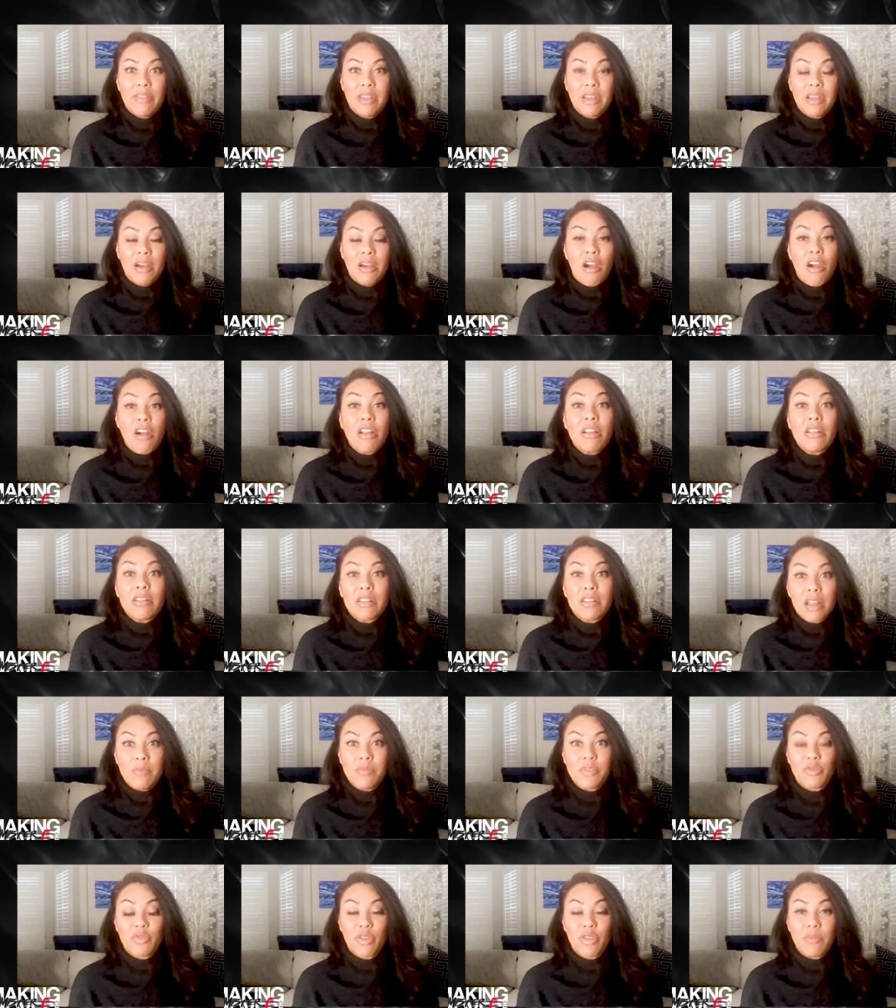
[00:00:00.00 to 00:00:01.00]
the art
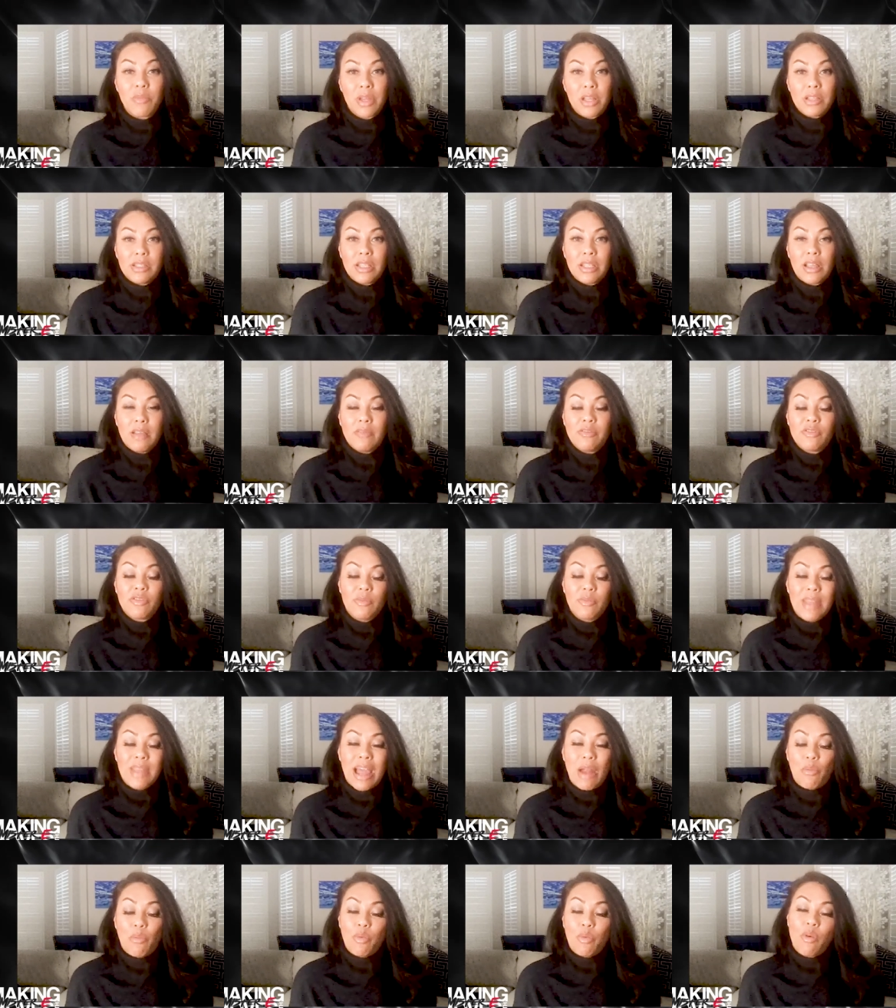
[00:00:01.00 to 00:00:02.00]
comes from because it comes from
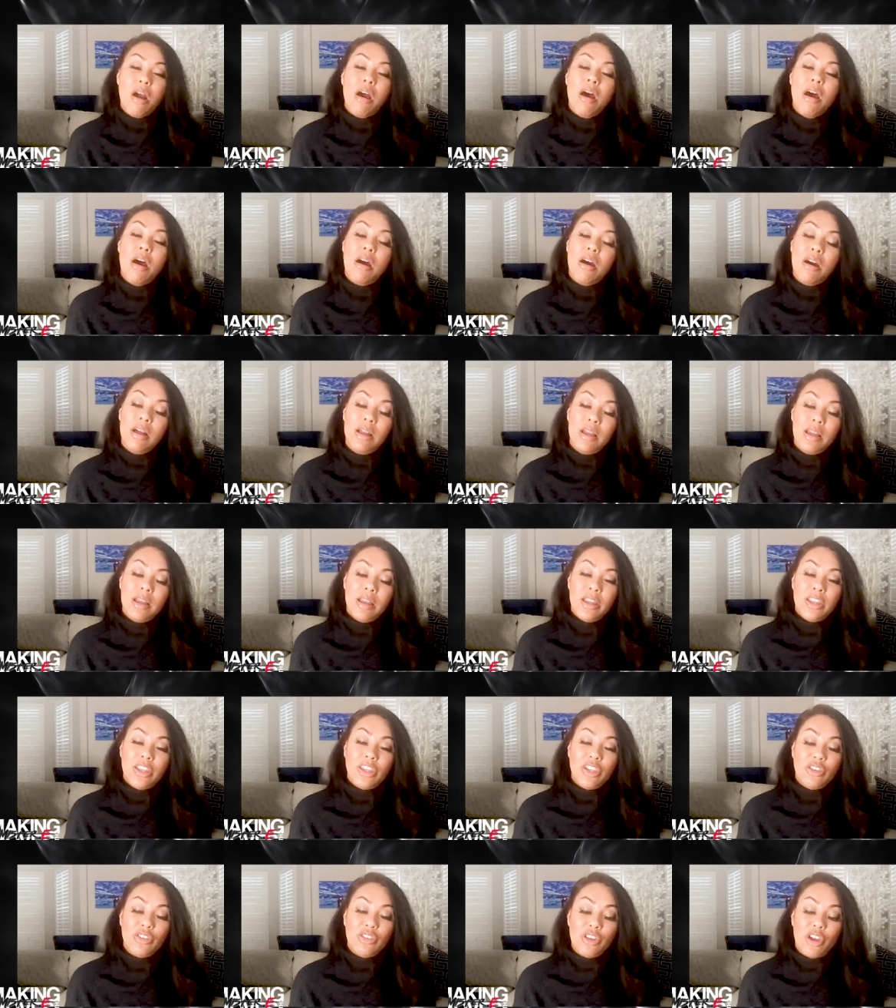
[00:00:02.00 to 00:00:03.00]
that raw,
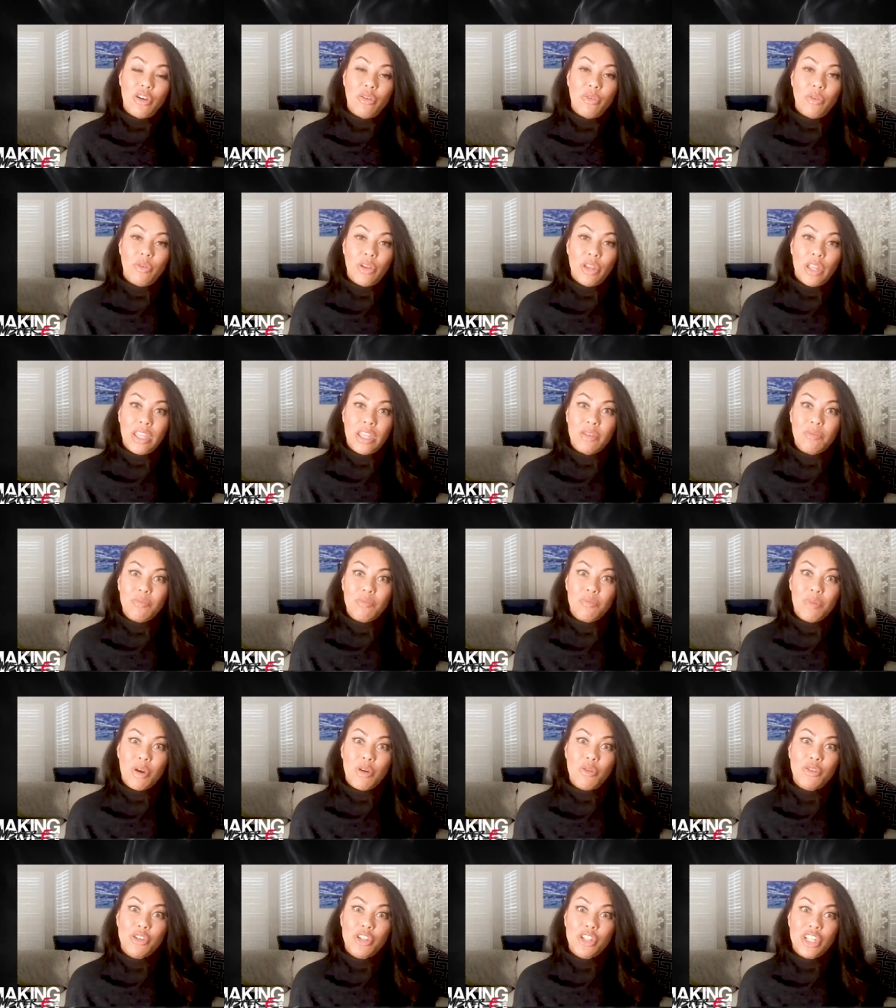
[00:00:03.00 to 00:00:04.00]
you know,
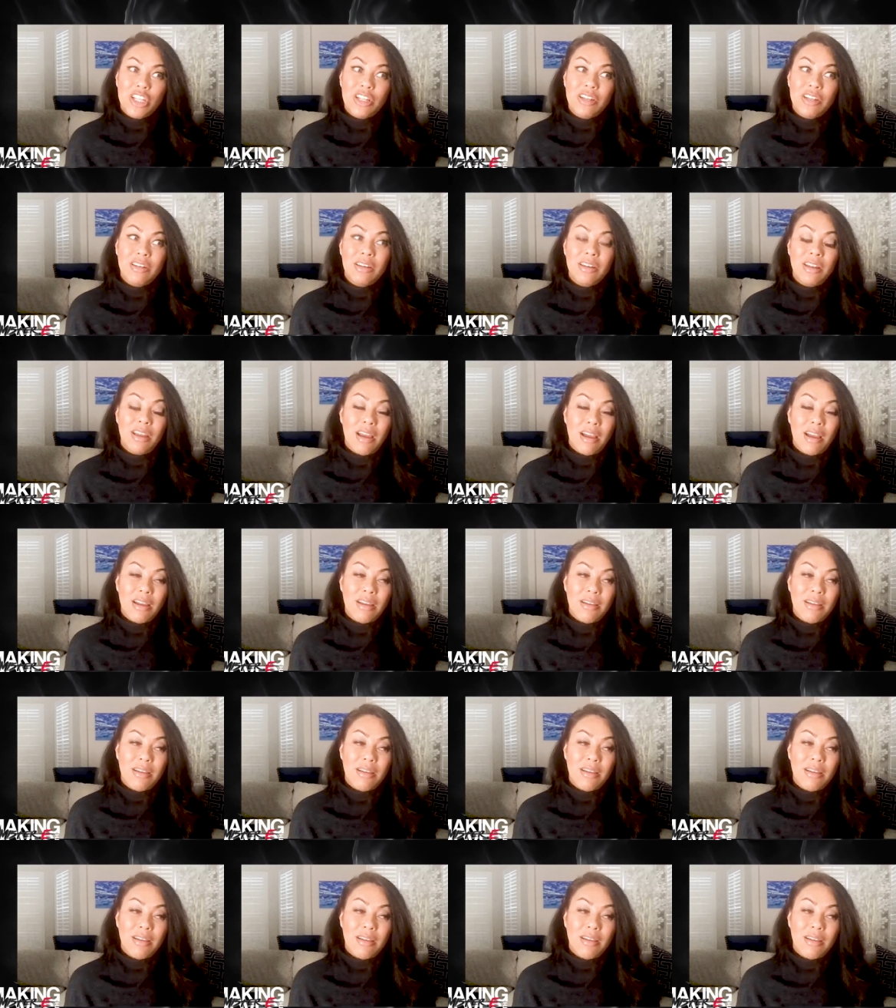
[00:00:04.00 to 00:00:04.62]
emotion